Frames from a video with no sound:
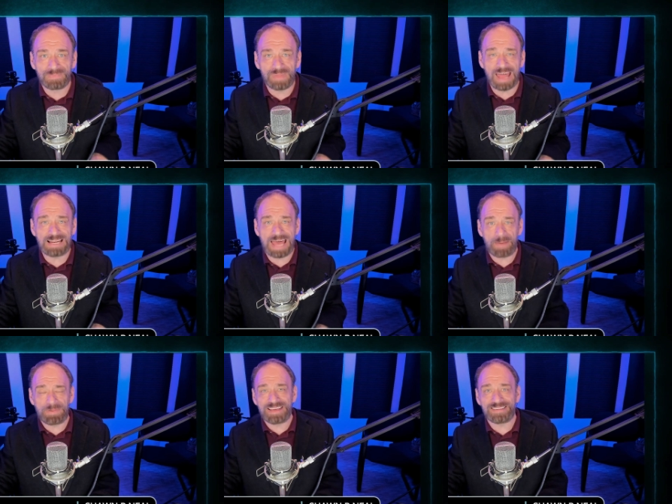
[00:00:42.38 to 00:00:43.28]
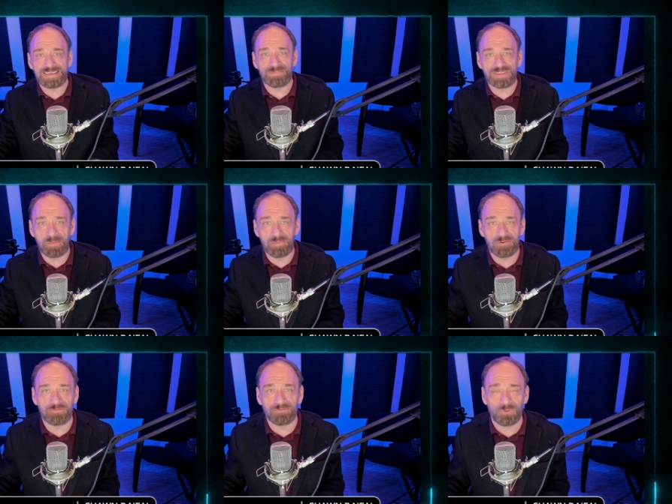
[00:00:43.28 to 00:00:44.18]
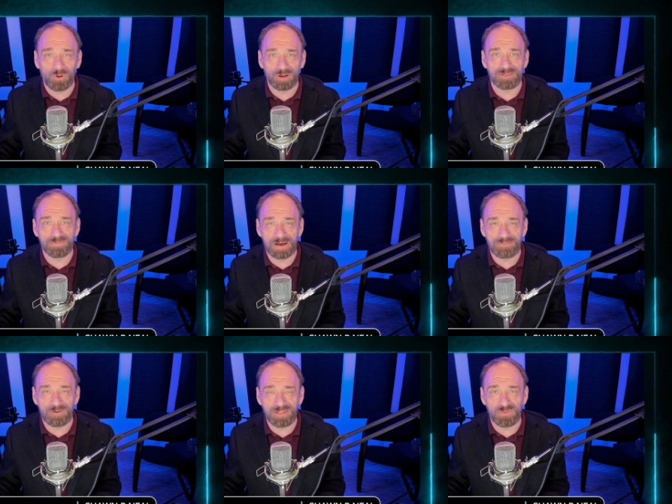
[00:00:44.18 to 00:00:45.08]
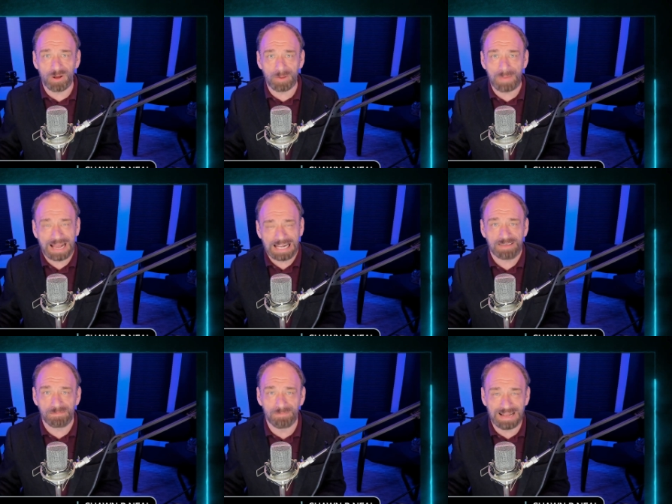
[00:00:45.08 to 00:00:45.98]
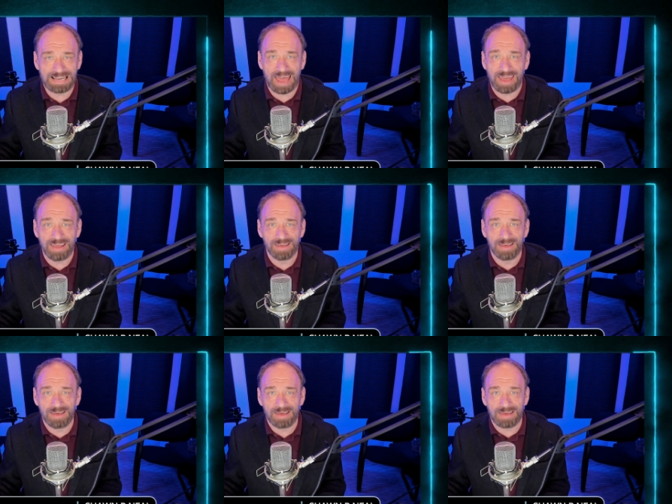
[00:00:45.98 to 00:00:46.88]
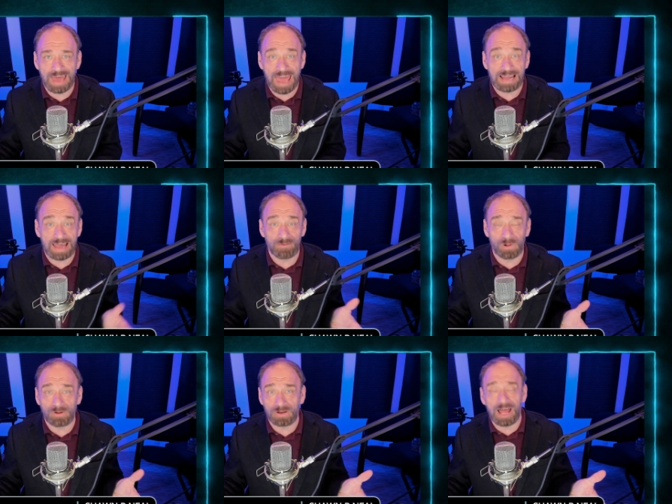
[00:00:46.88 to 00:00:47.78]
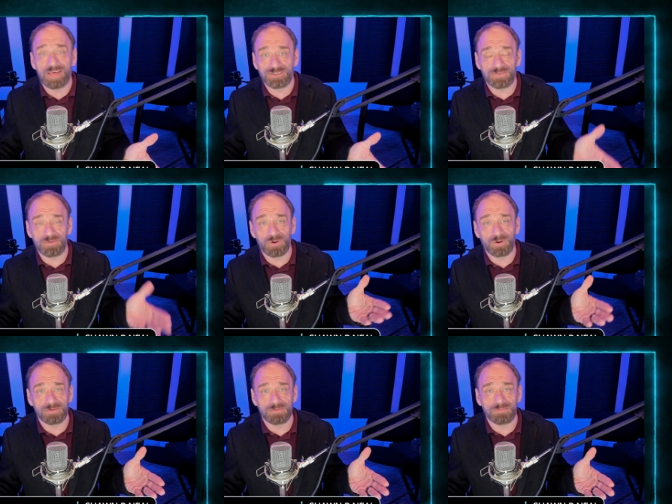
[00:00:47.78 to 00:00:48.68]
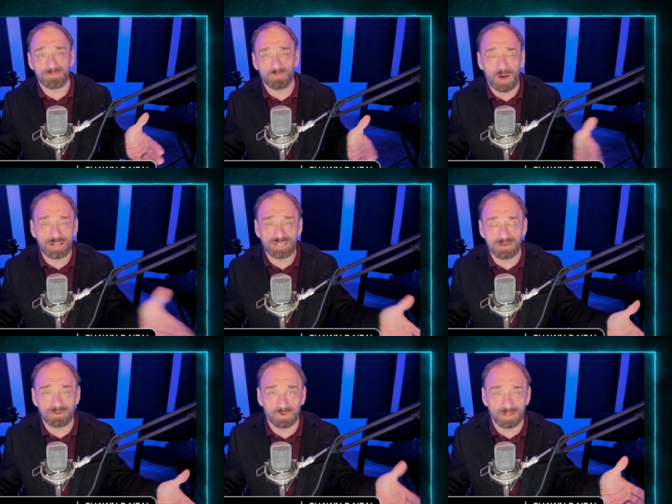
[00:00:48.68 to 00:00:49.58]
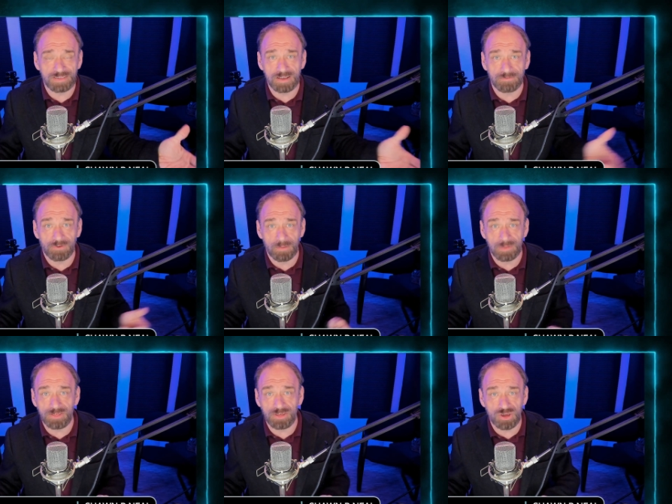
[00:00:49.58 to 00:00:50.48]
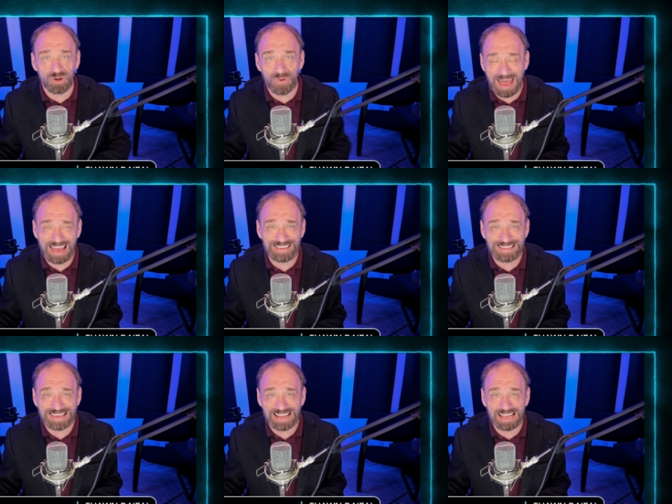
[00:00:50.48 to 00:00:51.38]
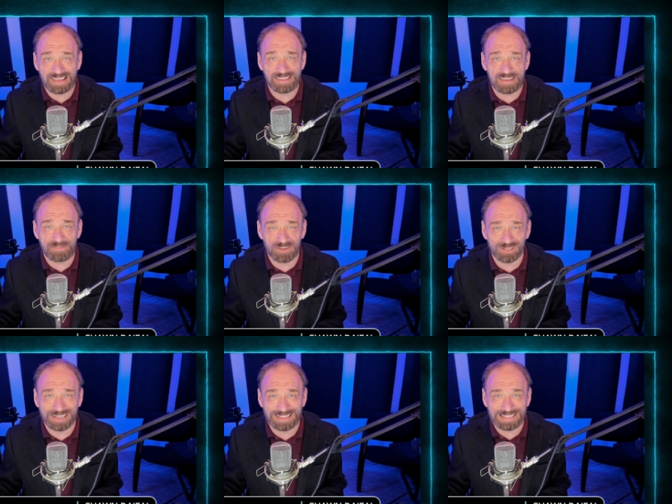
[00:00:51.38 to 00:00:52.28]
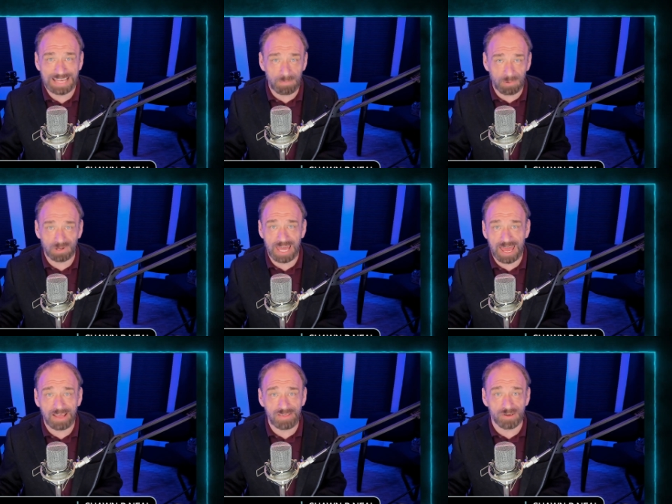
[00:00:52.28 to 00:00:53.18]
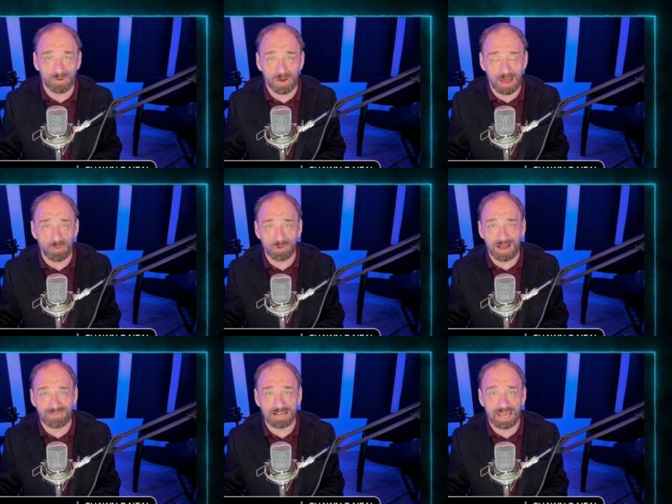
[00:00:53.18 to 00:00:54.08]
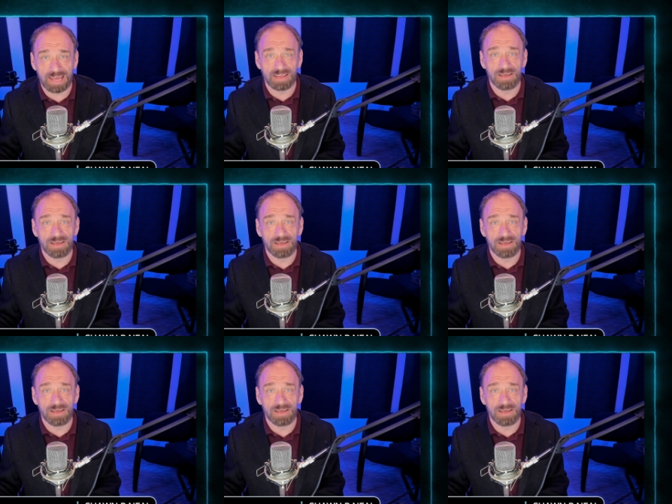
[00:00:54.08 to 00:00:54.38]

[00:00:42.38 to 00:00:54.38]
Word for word: and happy September 4th, my friends. Welcome back. It is Monday. And I want to acknowledge if you're watching or listening from the US, it is officially Labor Day. So I hope you're having a